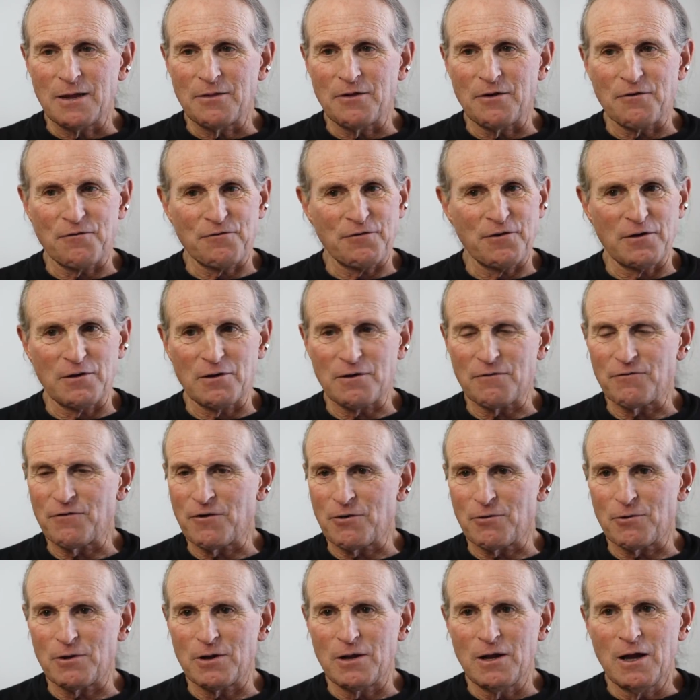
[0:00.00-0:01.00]
they're feeling
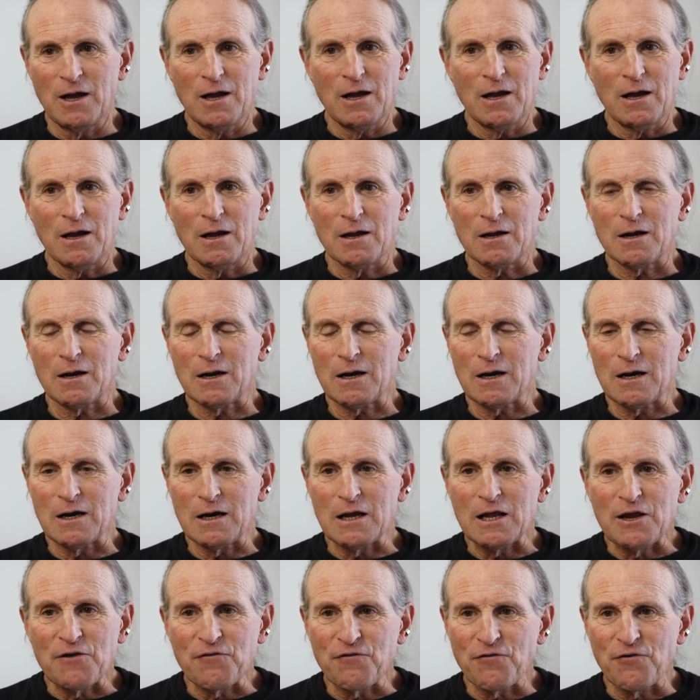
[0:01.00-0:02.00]
very
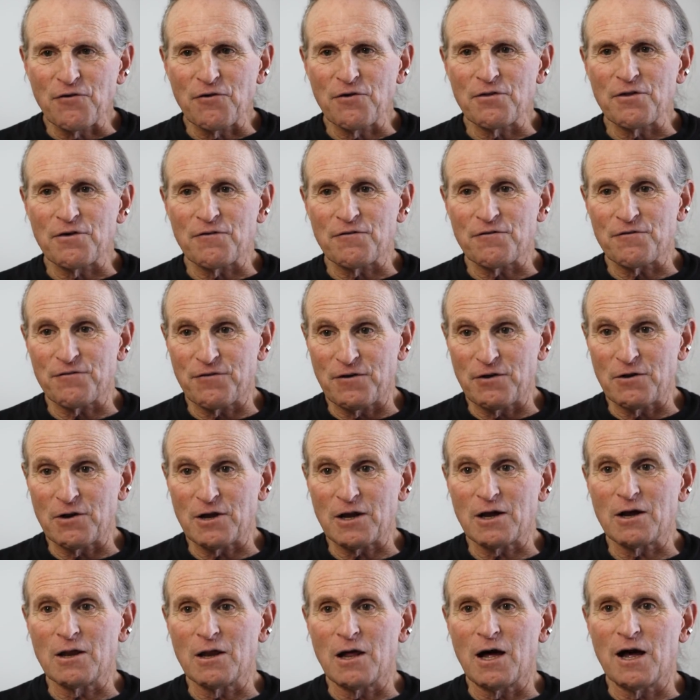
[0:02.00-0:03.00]
gleeful, they're
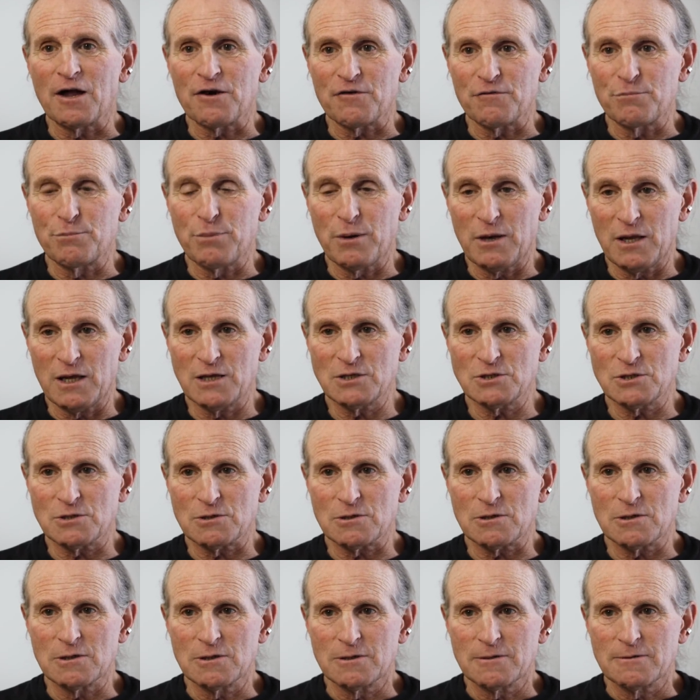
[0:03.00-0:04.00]
feeling a lot of
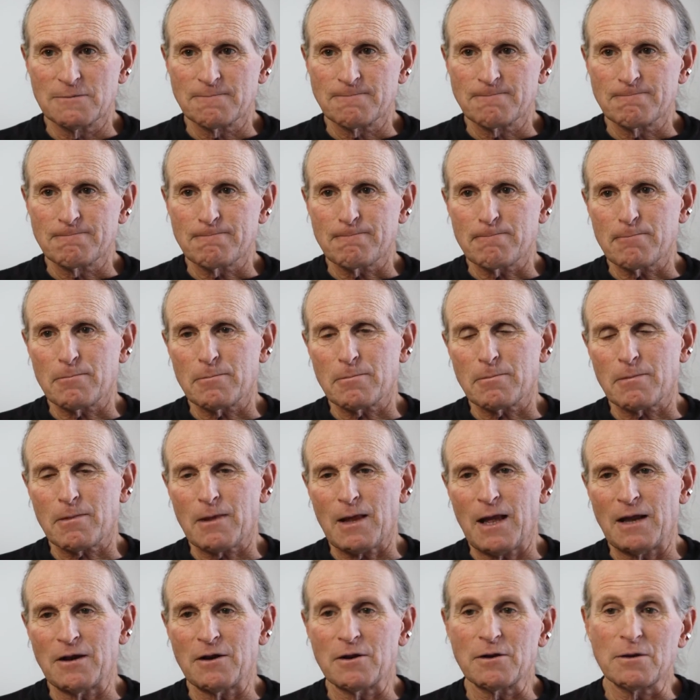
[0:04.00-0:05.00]
pleasure.
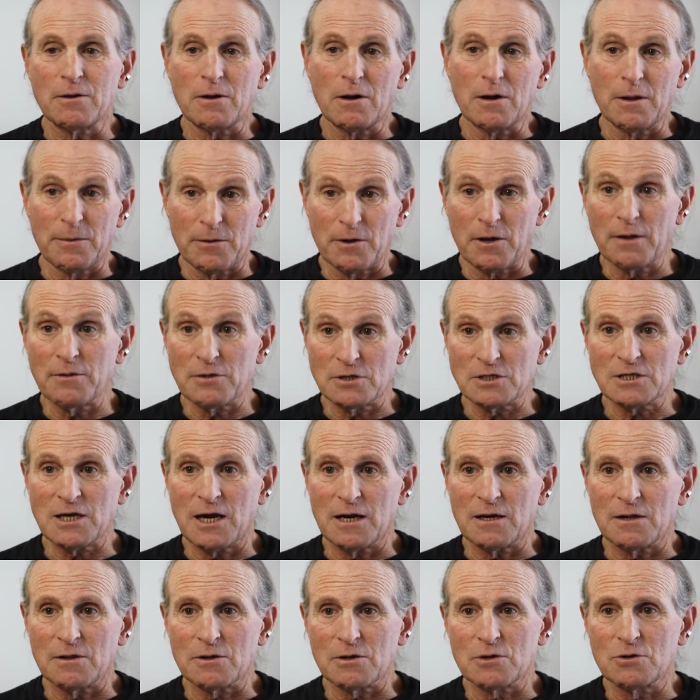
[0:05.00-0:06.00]
And then on the other
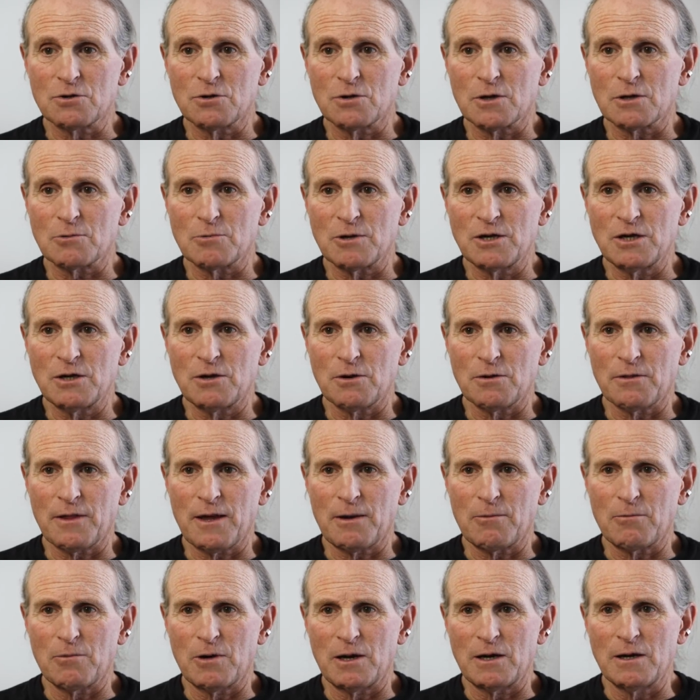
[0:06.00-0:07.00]
side of the coin, we know
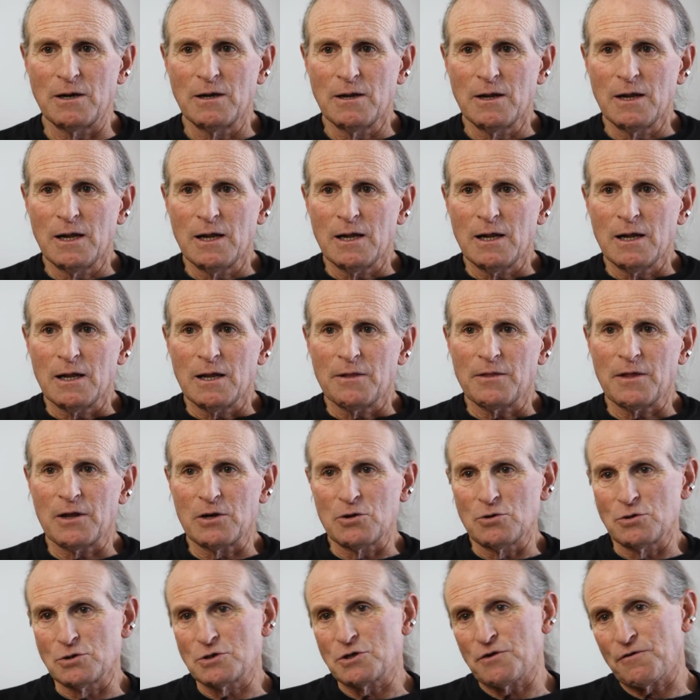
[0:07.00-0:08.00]
that when they
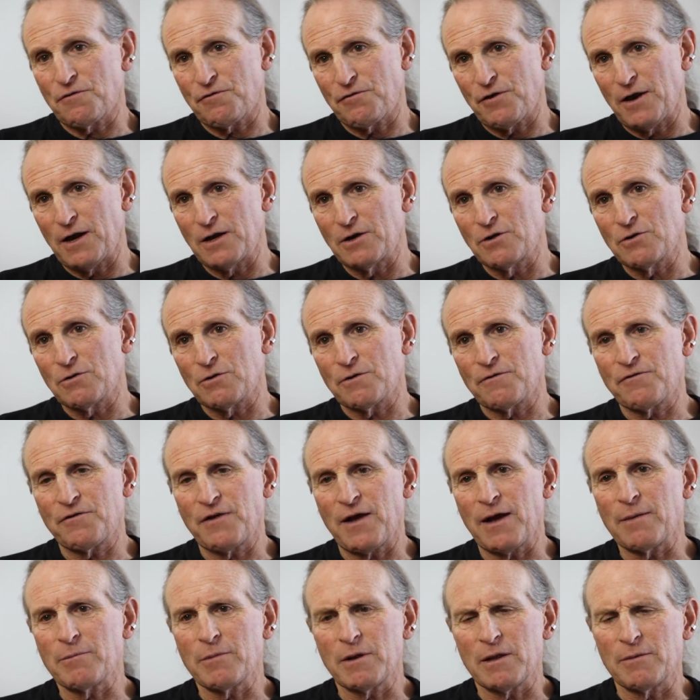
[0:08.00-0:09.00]
lose a friend or a
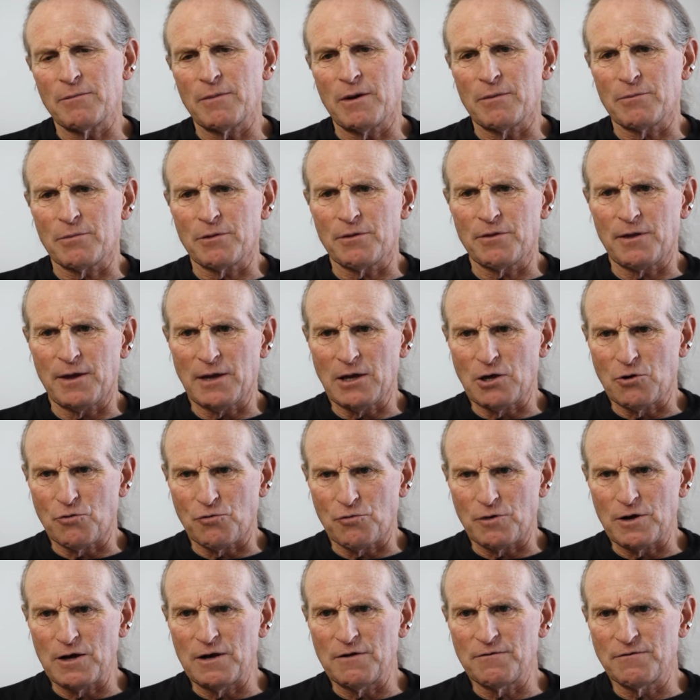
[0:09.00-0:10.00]
family member, they
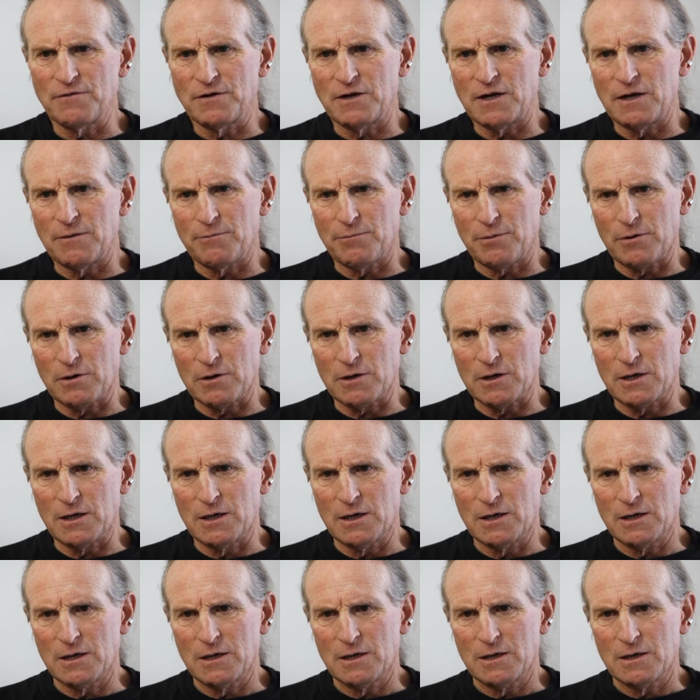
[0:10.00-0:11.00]
grieve
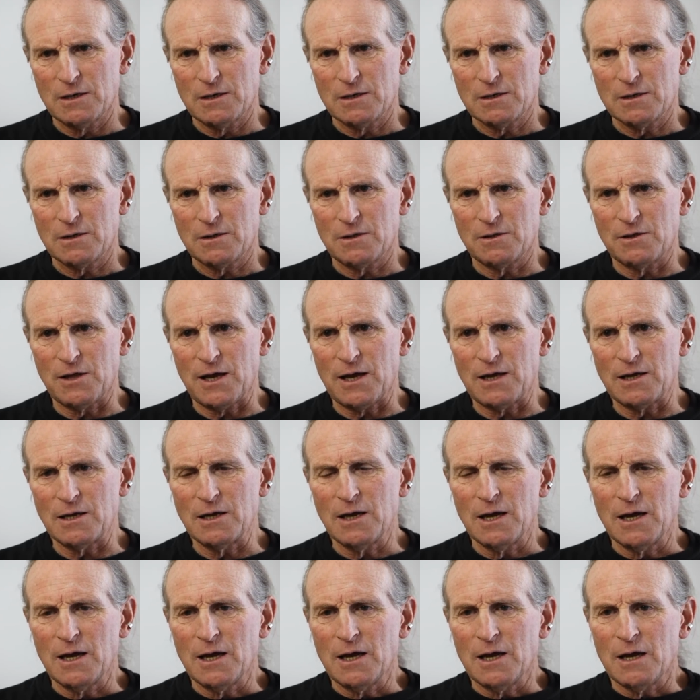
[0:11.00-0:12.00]
deeply.
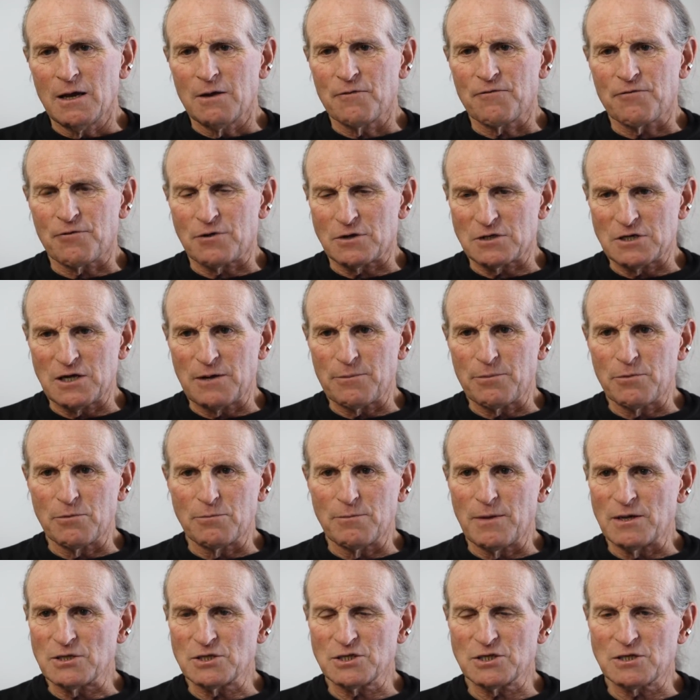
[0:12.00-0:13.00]
They, for example,
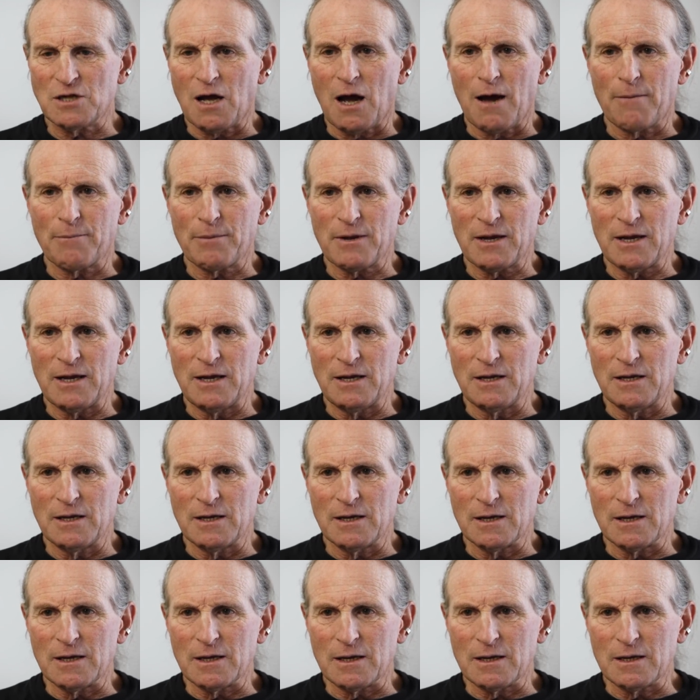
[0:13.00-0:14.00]
may stop
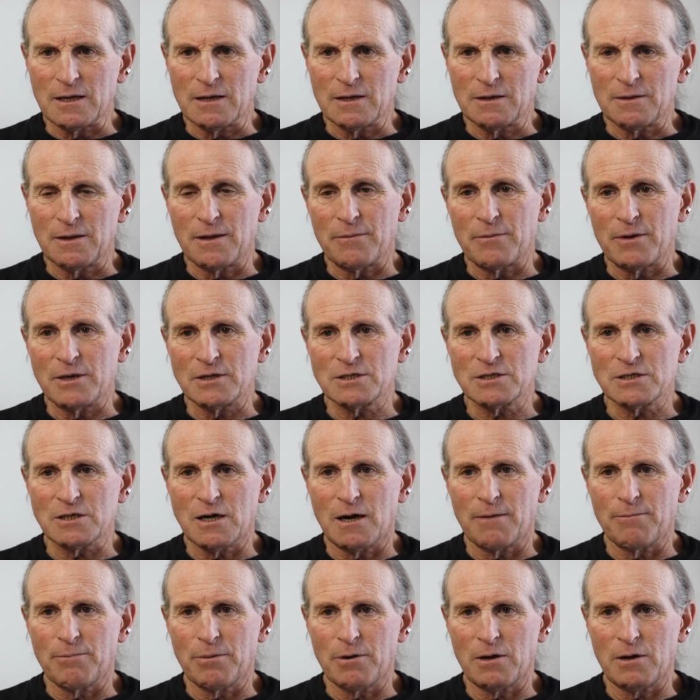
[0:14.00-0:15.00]
eating, they may stop